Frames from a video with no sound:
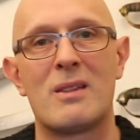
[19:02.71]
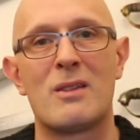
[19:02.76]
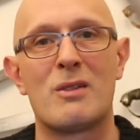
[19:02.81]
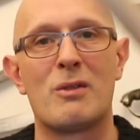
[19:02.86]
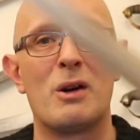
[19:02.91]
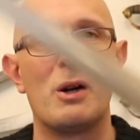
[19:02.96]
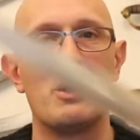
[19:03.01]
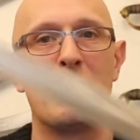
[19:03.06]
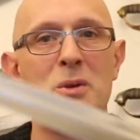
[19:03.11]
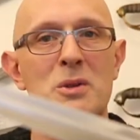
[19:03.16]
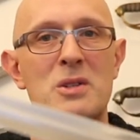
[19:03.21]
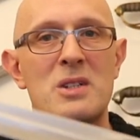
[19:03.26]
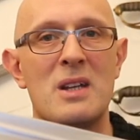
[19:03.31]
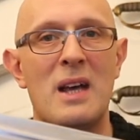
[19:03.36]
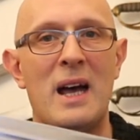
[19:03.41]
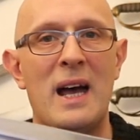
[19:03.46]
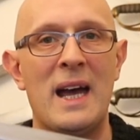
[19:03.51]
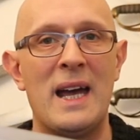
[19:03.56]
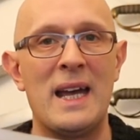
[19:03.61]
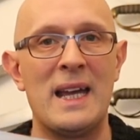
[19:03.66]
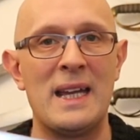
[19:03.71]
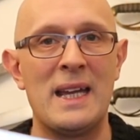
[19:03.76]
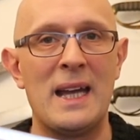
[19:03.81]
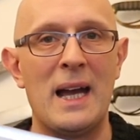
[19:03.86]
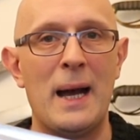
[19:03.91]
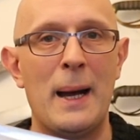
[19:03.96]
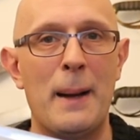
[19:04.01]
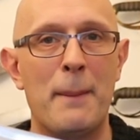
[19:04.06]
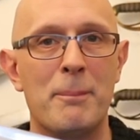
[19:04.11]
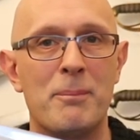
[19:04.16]
throws a
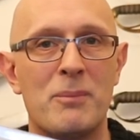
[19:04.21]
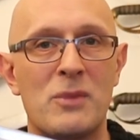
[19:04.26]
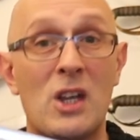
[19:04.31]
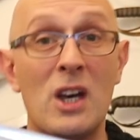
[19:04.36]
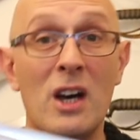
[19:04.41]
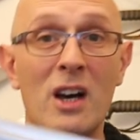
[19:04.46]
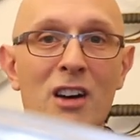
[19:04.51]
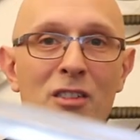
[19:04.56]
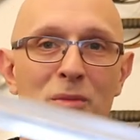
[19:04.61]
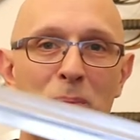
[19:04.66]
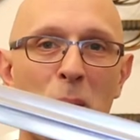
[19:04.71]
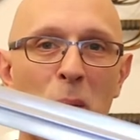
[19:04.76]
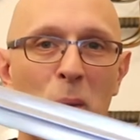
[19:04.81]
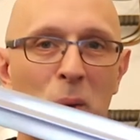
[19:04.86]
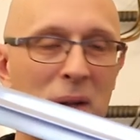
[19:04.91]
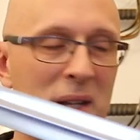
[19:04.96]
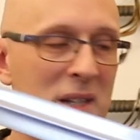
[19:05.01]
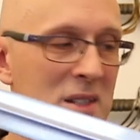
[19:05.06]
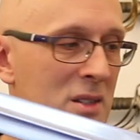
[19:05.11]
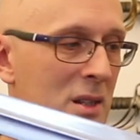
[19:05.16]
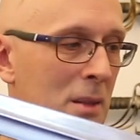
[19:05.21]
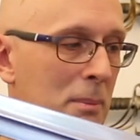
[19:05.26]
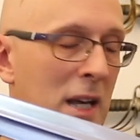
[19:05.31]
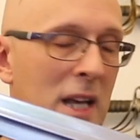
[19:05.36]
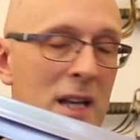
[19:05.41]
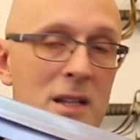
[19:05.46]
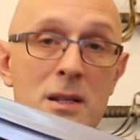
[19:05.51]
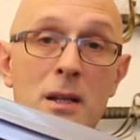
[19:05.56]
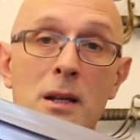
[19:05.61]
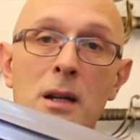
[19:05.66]
curveball into the
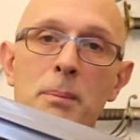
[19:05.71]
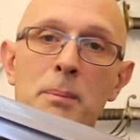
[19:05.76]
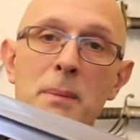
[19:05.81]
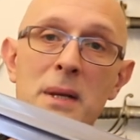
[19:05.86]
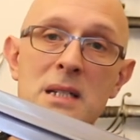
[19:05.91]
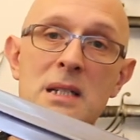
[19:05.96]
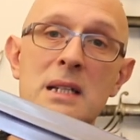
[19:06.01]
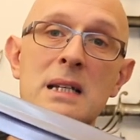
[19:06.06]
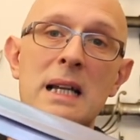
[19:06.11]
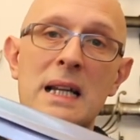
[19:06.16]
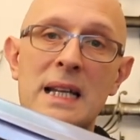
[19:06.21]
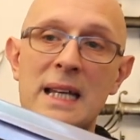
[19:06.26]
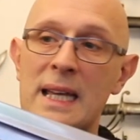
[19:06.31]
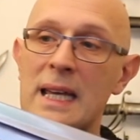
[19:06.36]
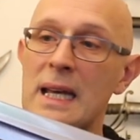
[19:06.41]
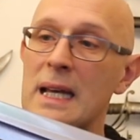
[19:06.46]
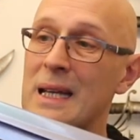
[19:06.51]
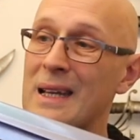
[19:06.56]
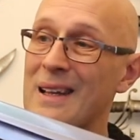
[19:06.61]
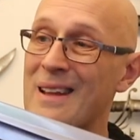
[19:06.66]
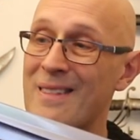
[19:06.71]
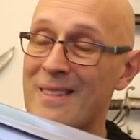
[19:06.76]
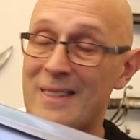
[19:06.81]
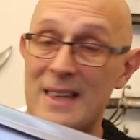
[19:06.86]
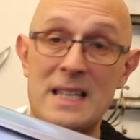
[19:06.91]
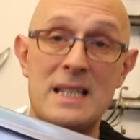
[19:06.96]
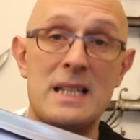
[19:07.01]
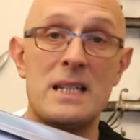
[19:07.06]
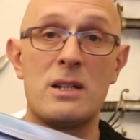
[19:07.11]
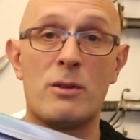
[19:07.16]
mix, and admittedly
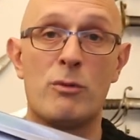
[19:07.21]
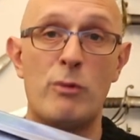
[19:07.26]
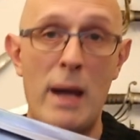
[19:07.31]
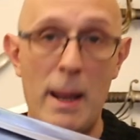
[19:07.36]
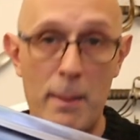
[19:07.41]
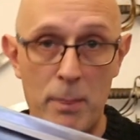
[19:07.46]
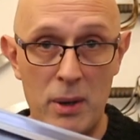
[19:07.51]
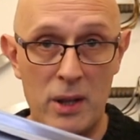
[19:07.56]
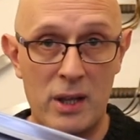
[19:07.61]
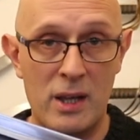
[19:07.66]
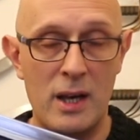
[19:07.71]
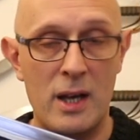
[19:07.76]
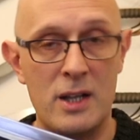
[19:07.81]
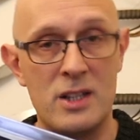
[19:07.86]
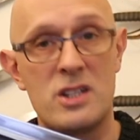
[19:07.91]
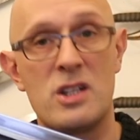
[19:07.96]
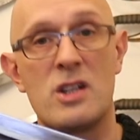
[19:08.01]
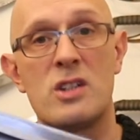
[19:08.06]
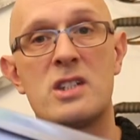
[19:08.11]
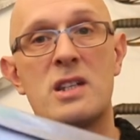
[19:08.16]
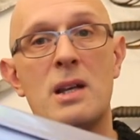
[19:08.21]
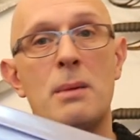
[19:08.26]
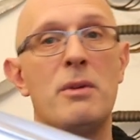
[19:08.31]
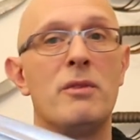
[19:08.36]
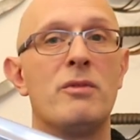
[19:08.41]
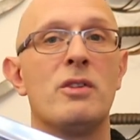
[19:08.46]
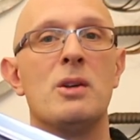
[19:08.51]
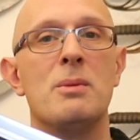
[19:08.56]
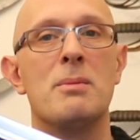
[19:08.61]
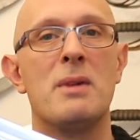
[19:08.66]
This is a replica, and so some
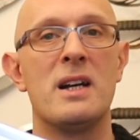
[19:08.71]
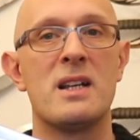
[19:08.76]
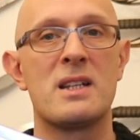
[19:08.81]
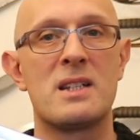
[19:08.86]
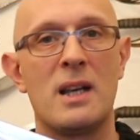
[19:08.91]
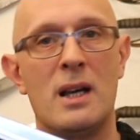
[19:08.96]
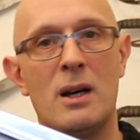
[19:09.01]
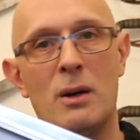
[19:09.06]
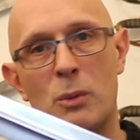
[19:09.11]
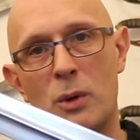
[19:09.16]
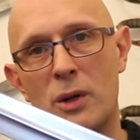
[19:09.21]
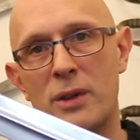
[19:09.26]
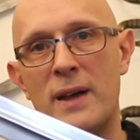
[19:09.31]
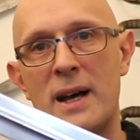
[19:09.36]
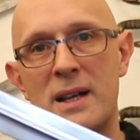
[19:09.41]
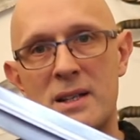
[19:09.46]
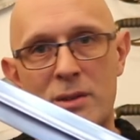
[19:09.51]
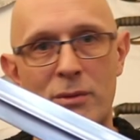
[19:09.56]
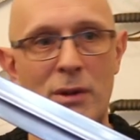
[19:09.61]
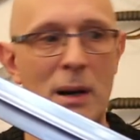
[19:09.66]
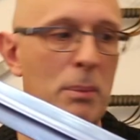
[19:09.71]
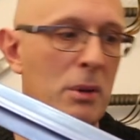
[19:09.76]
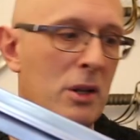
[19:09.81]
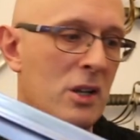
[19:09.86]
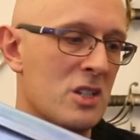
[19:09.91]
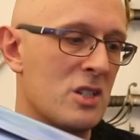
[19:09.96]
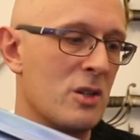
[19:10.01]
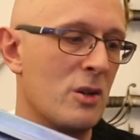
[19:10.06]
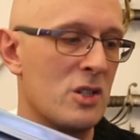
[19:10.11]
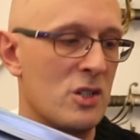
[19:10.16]
of you might say, oh, well, that's a
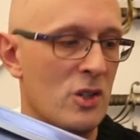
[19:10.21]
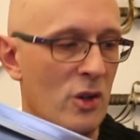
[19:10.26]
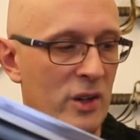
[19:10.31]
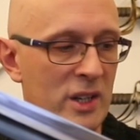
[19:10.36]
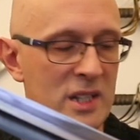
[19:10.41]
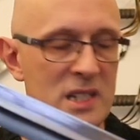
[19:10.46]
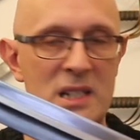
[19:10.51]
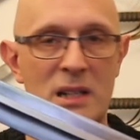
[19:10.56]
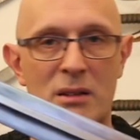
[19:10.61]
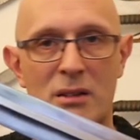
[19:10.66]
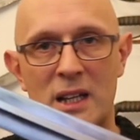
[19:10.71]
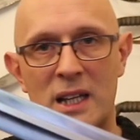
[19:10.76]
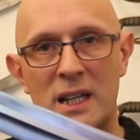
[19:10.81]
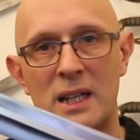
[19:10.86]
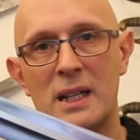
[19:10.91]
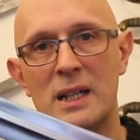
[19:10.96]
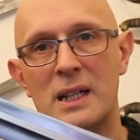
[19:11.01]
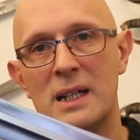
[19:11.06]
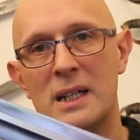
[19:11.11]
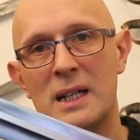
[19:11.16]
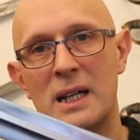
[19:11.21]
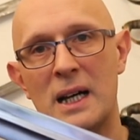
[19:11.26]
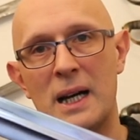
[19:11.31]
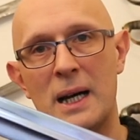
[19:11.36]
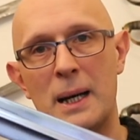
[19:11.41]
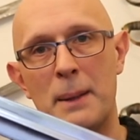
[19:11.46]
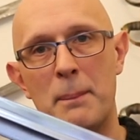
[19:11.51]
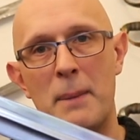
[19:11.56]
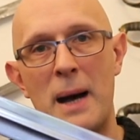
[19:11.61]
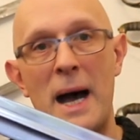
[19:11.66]
replica, so it's not necessarily
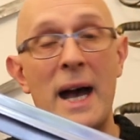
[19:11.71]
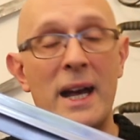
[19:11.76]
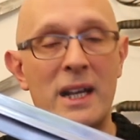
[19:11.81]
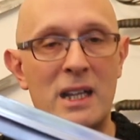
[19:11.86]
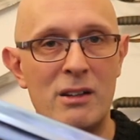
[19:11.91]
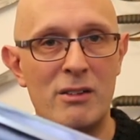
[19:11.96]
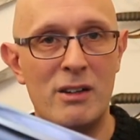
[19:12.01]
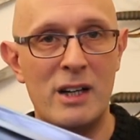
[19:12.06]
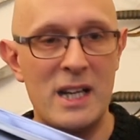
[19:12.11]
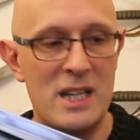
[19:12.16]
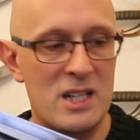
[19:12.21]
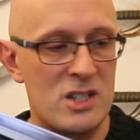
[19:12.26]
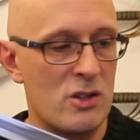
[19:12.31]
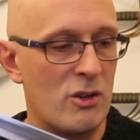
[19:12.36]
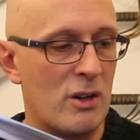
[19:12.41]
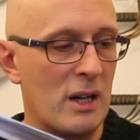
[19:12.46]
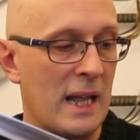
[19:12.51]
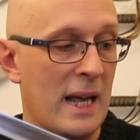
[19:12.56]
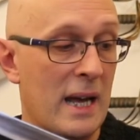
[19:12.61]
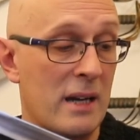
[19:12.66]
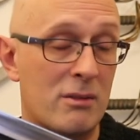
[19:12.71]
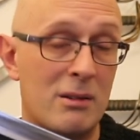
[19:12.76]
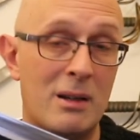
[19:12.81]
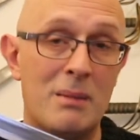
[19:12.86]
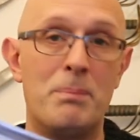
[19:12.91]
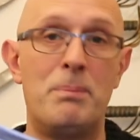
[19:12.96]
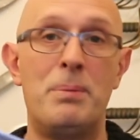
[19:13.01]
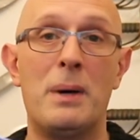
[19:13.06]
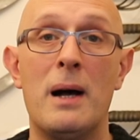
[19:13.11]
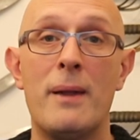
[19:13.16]
accurate, historically
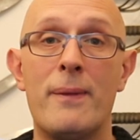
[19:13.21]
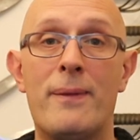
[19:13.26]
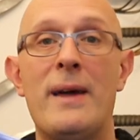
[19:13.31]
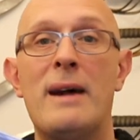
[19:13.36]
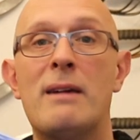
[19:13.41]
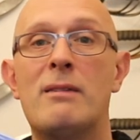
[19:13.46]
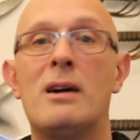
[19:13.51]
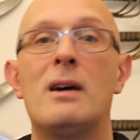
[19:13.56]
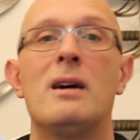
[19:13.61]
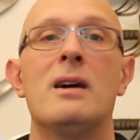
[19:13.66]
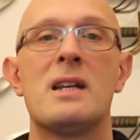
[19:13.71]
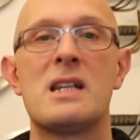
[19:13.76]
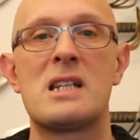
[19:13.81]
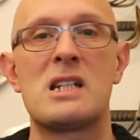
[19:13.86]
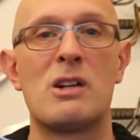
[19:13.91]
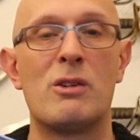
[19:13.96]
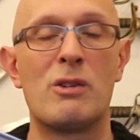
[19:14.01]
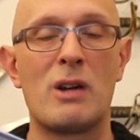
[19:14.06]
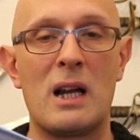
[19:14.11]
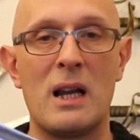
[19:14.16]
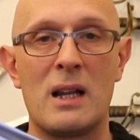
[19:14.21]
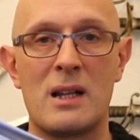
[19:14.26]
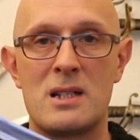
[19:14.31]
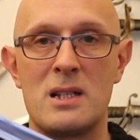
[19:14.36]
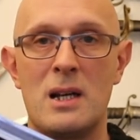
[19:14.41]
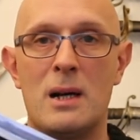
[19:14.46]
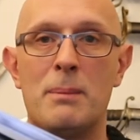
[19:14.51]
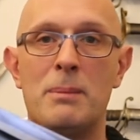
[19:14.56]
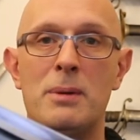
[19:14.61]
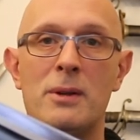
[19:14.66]
accurate, but there are historical
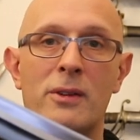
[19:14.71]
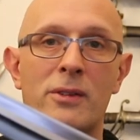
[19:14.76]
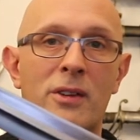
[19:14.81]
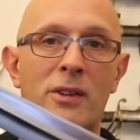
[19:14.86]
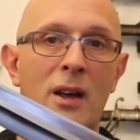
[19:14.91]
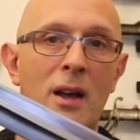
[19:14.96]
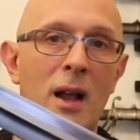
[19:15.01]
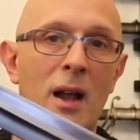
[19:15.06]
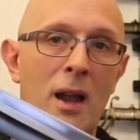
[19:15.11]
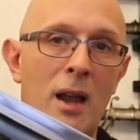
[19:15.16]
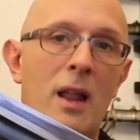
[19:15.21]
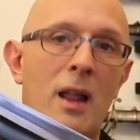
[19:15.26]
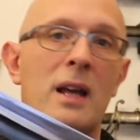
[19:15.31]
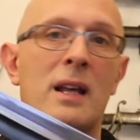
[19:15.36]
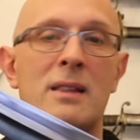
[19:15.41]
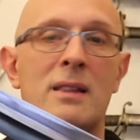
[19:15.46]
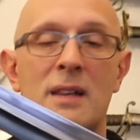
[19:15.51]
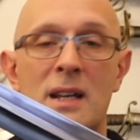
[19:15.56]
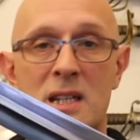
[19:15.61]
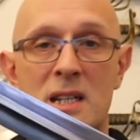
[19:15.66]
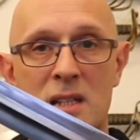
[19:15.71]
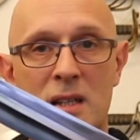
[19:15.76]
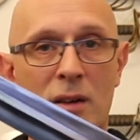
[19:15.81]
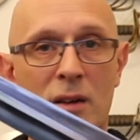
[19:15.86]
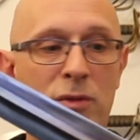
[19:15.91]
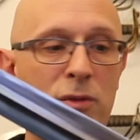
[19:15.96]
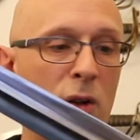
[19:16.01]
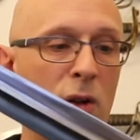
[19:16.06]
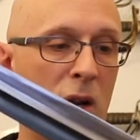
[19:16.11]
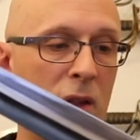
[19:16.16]
examples like this that
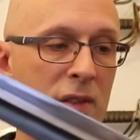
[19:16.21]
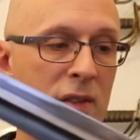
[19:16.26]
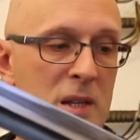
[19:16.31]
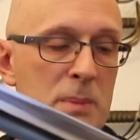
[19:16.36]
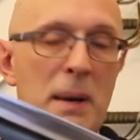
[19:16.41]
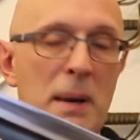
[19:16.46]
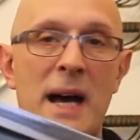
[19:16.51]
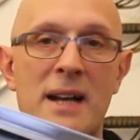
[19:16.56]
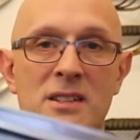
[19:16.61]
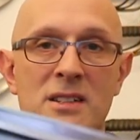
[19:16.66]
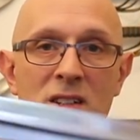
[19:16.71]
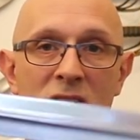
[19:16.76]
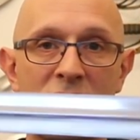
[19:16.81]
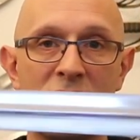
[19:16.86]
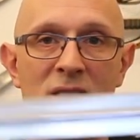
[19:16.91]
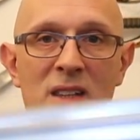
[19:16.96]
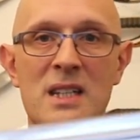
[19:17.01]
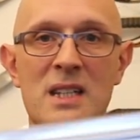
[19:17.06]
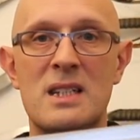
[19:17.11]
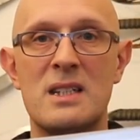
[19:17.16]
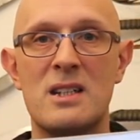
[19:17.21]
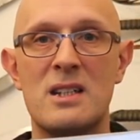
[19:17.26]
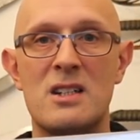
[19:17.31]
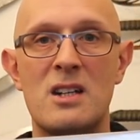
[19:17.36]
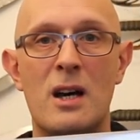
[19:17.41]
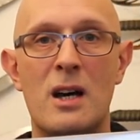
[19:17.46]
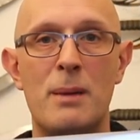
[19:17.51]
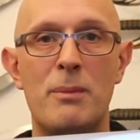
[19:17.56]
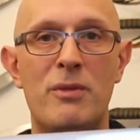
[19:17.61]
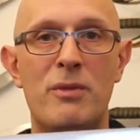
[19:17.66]
follow this pattern. So this is a
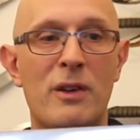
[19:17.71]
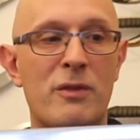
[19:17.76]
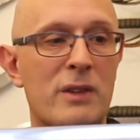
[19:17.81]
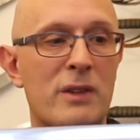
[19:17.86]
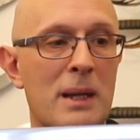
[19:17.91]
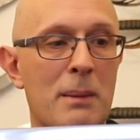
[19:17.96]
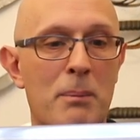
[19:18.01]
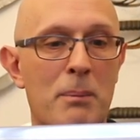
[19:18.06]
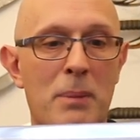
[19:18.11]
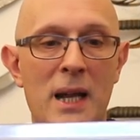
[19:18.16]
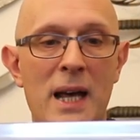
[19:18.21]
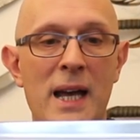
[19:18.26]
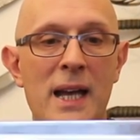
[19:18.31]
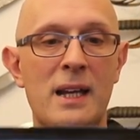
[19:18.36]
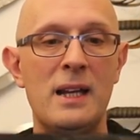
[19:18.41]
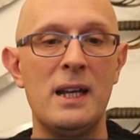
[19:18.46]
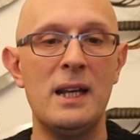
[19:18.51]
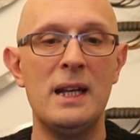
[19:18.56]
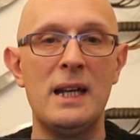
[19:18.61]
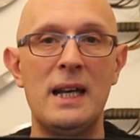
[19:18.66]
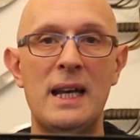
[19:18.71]
Type 15 blade.